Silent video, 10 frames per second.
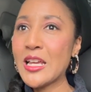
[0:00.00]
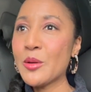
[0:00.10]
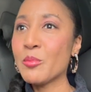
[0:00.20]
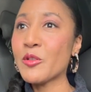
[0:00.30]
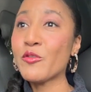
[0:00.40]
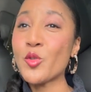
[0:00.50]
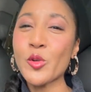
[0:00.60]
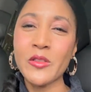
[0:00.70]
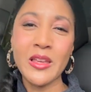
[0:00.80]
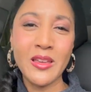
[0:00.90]

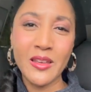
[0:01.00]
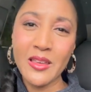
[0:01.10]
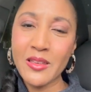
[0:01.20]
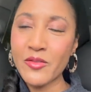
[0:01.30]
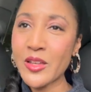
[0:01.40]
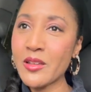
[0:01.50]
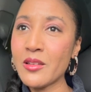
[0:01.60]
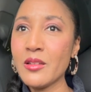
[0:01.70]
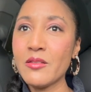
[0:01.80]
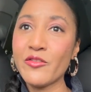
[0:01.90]
before they can
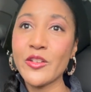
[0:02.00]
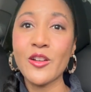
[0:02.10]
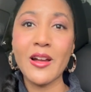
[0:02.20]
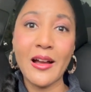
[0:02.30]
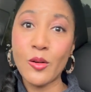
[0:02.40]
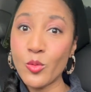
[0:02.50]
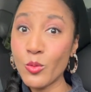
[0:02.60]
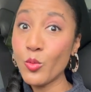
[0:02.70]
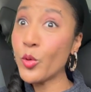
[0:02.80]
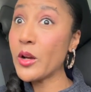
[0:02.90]
even figure out
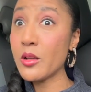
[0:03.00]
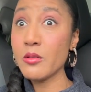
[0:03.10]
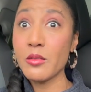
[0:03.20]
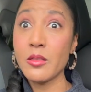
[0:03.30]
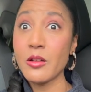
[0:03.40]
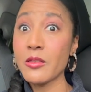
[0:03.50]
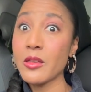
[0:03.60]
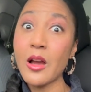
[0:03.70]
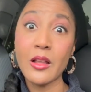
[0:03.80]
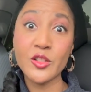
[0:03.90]
what their
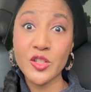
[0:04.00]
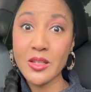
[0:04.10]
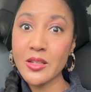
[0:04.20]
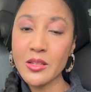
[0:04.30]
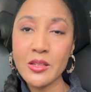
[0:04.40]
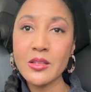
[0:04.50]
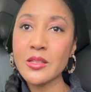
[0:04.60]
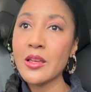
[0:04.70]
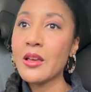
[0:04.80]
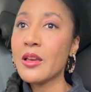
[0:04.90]
theology is,